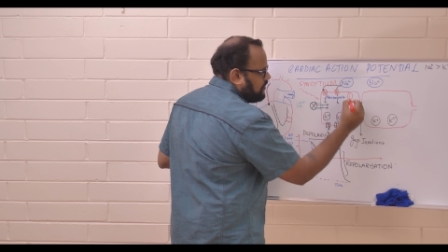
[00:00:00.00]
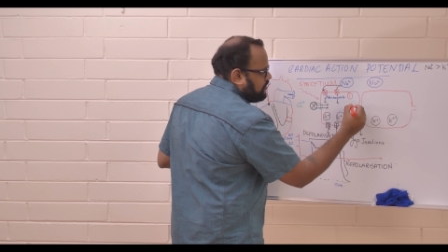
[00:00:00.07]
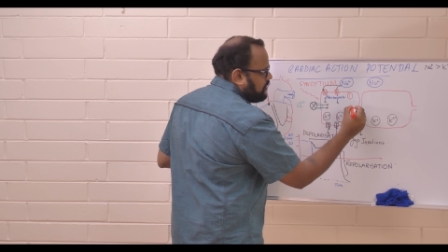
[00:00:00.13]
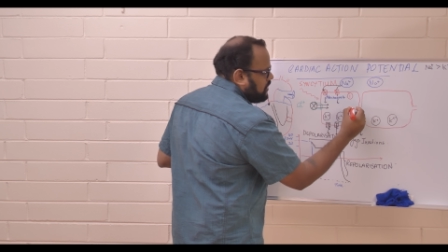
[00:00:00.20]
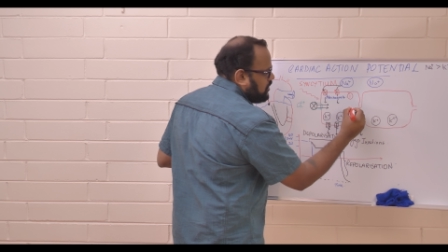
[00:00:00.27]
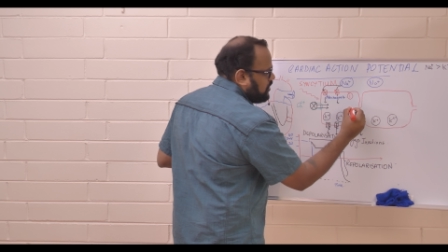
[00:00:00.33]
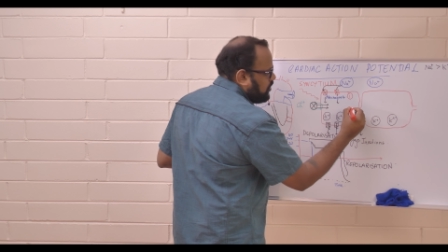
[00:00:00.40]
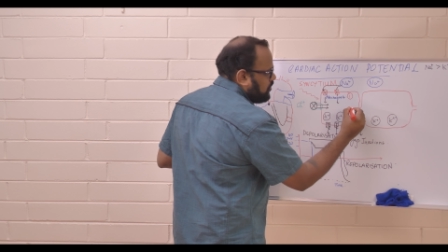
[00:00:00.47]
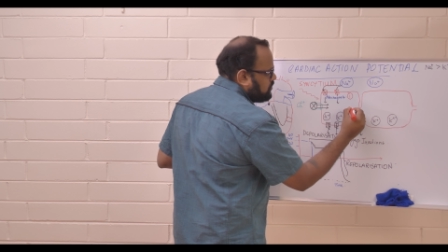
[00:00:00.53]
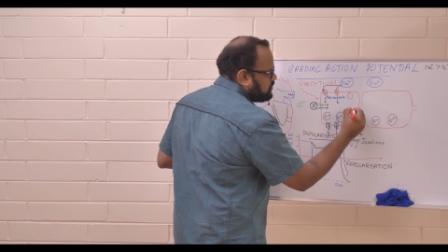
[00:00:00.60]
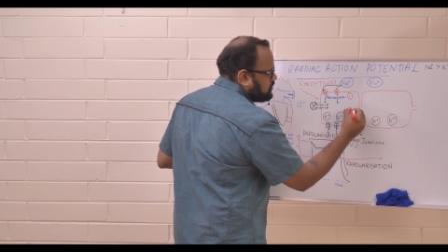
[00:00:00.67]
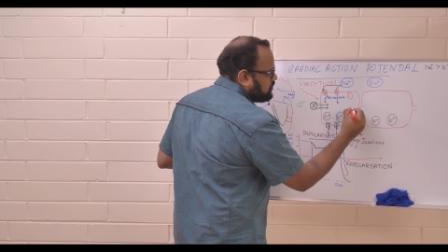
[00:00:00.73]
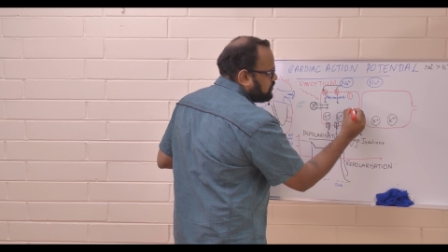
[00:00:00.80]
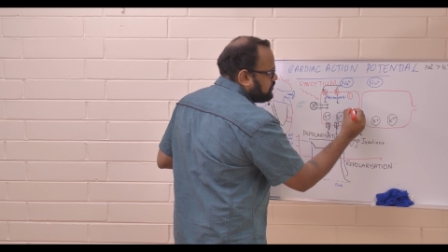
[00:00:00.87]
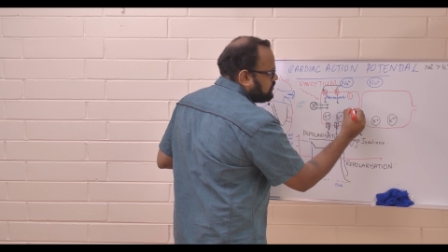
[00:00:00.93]
will go
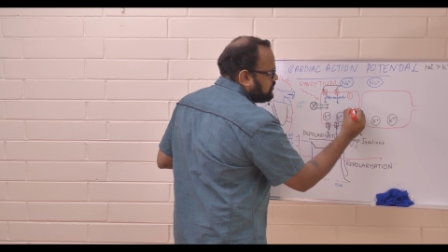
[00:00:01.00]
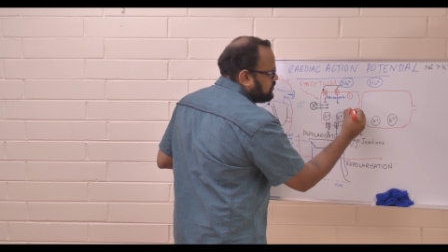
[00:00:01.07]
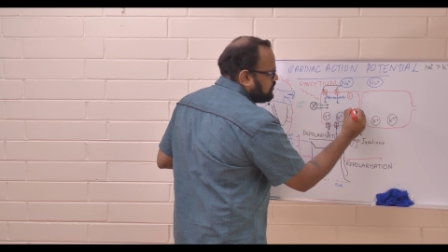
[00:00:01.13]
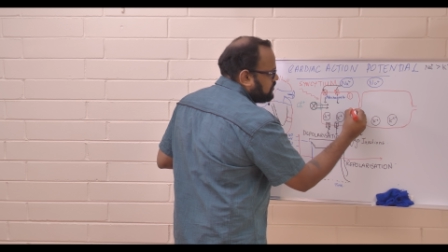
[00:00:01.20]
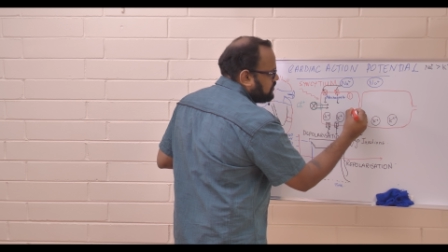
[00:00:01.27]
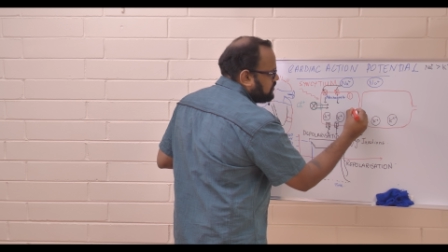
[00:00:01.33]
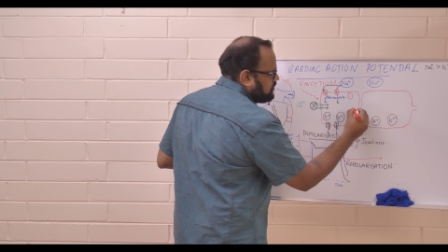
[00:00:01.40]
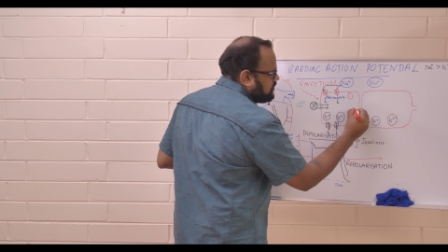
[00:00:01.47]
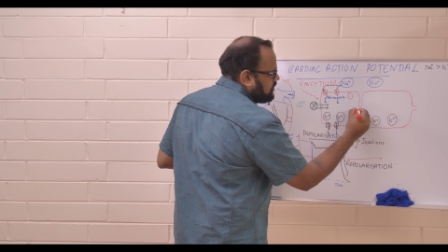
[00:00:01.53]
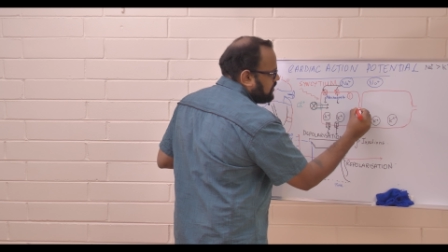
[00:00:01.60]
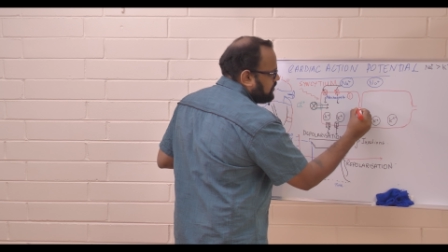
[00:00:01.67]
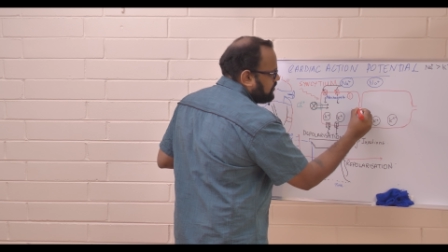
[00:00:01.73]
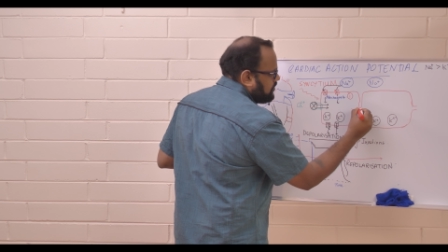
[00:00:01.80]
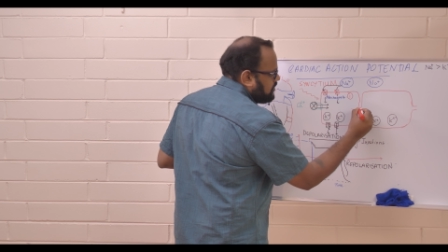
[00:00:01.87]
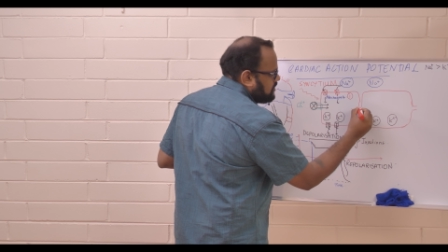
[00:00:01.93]
through
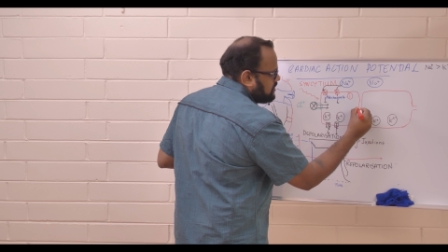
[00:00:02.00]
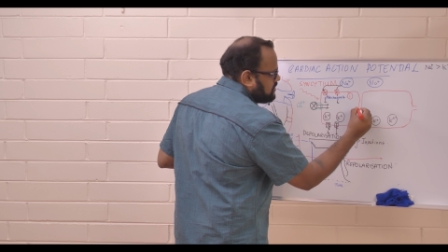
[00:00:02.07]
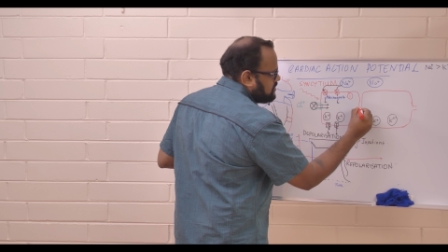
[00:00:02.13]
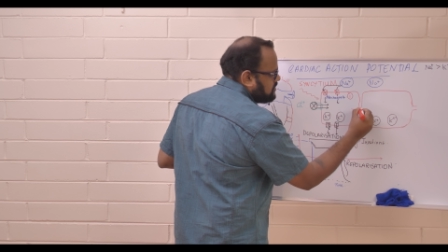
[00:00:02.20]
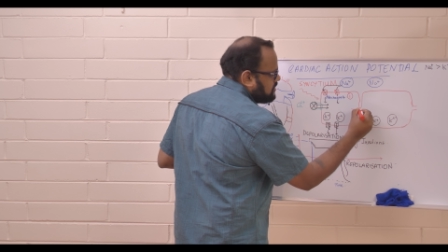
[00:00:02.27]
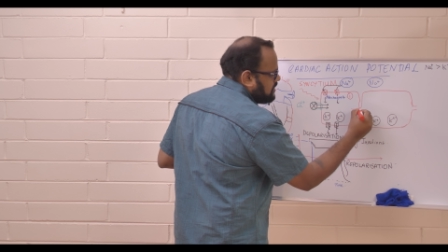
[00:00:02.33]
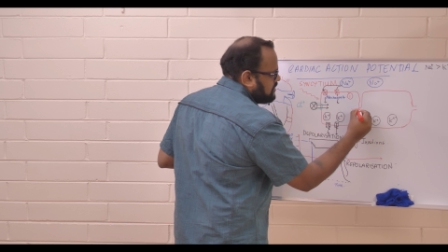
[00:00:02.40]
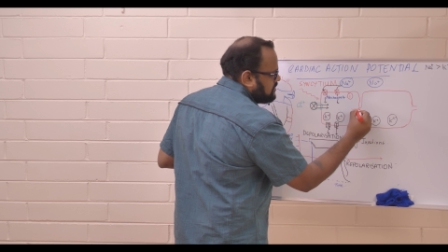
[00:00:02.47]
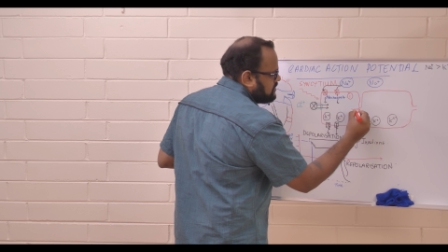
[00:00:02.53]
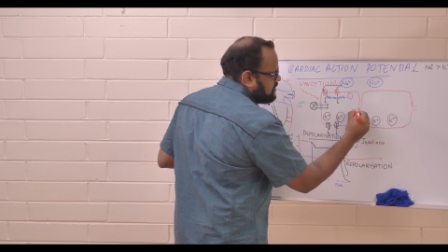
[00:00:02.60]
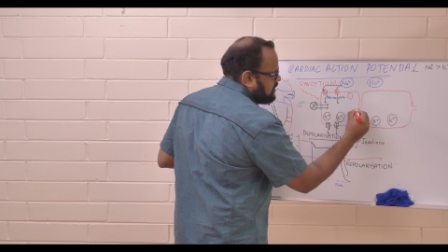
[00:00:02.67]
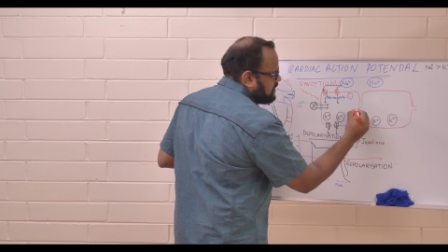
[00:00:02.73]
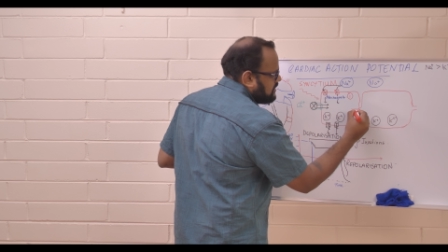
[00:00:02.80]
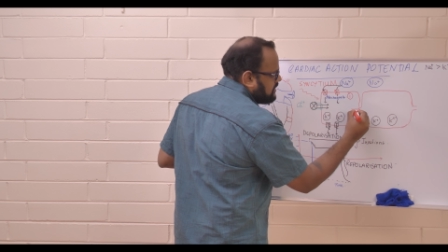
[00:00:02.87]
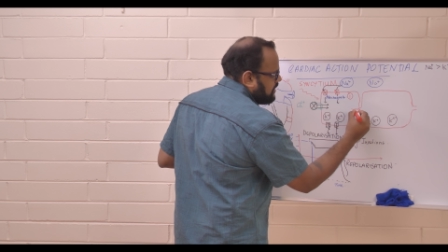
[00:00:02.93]
this
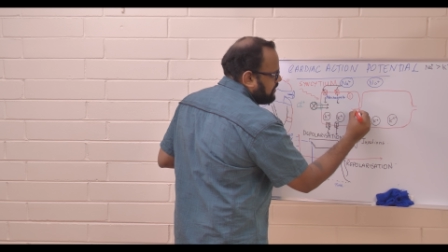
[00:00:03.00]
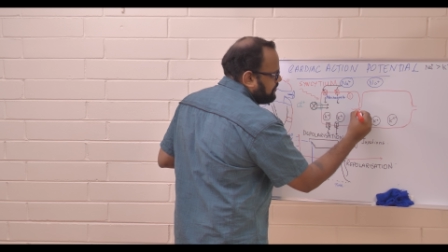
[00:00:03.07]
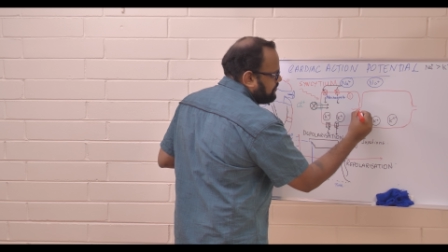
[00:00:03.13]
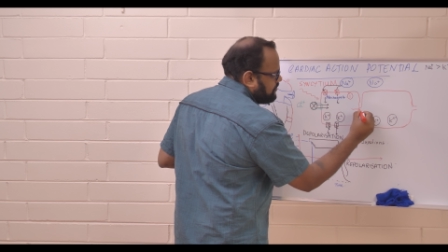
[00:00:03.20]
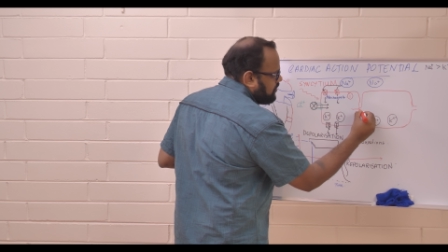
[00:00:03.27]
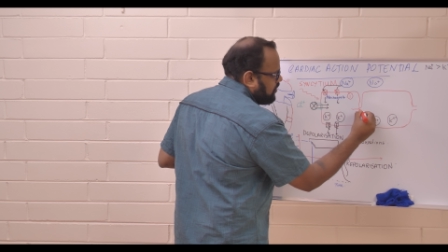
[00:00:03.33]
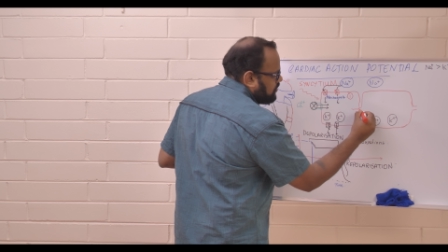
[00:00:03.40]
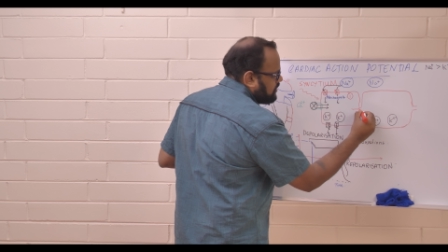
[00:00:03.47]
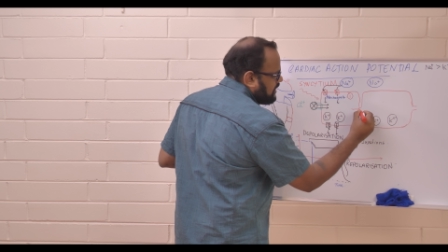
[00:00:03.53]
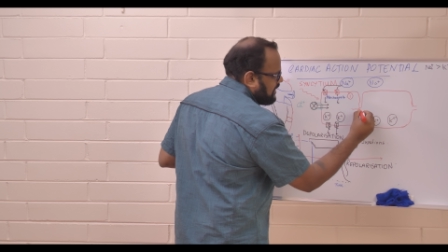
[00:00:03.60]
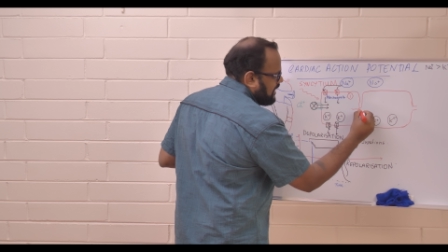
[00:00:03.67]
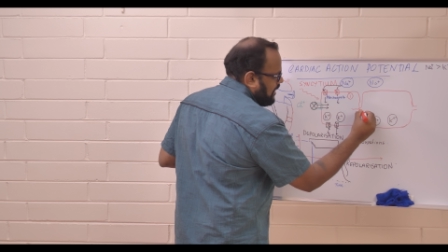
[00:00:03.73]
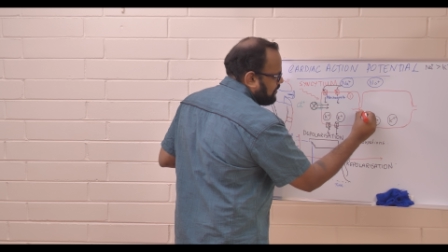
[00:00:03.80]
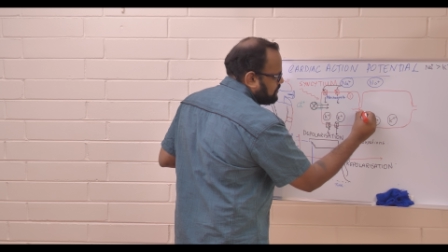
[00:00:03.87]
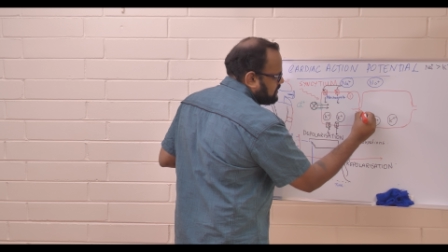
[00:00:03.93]
syncytium or the
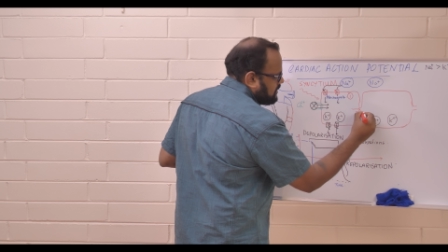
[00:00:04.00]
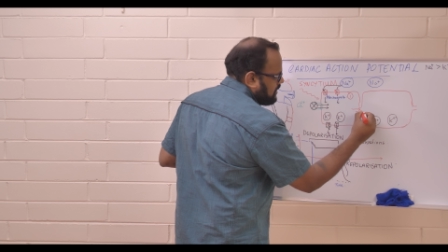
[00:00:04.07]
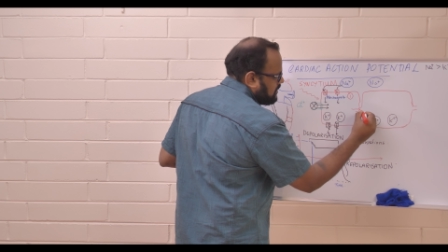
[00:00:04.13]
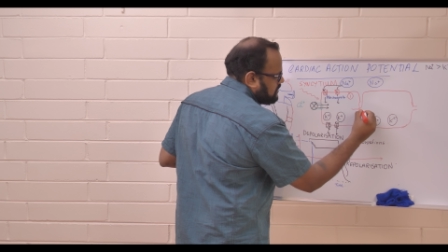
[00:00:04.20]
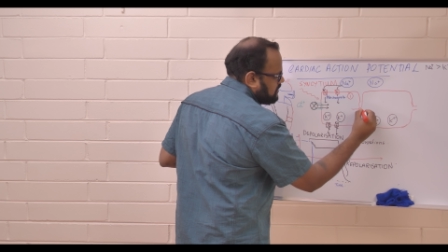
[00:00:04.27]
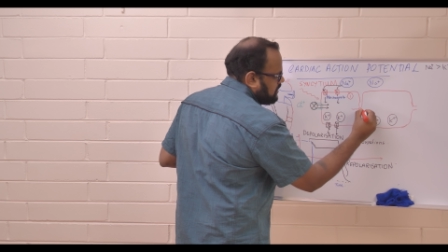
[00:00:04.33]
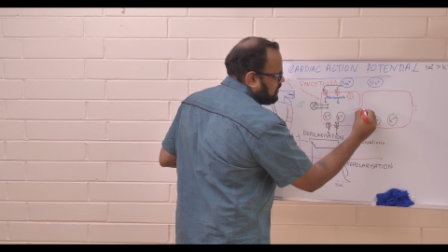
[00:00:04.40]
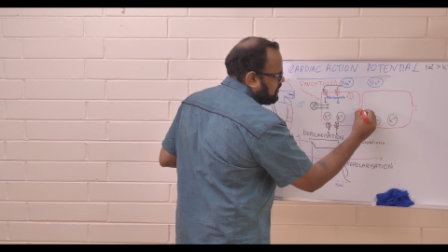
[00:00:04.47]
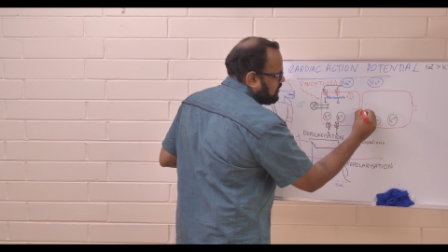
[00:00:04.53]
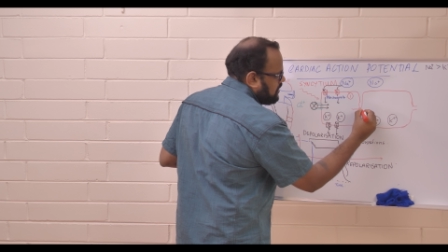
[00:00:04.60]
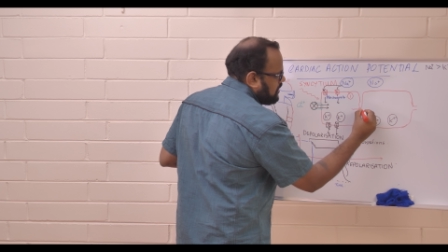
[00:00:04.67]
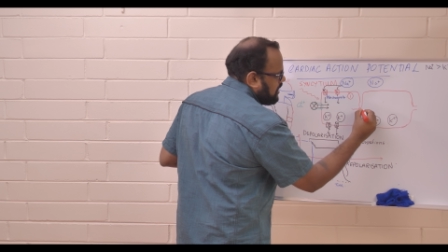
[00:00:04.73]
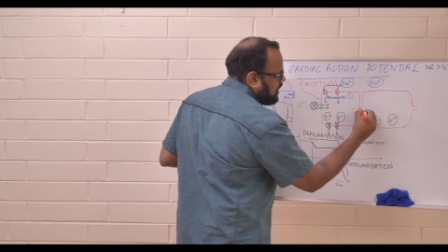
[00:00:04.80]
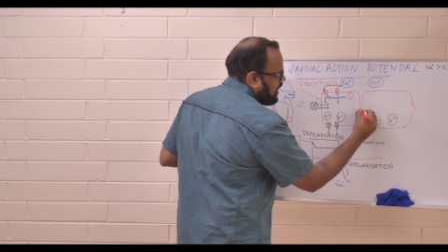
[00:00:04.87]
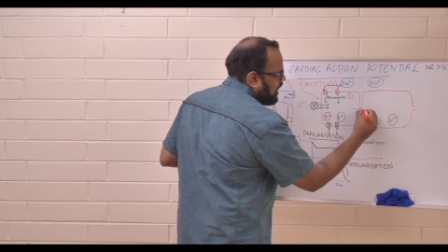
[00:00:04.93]
gap junction,
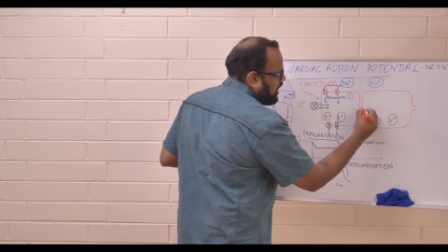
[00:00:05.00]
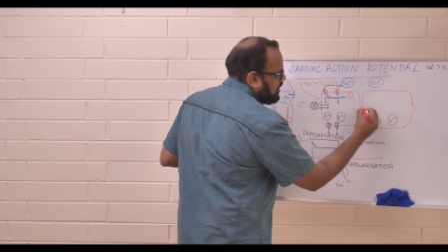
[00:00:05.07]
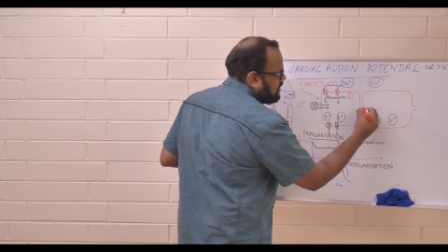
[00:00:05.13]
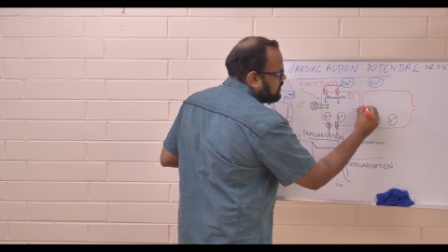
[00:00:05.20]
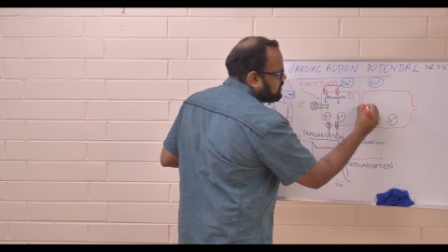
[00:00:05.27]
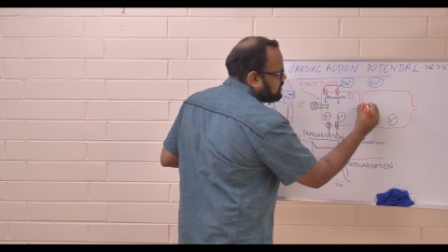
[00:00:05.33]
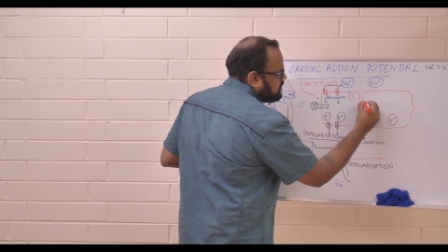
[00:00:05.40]
and it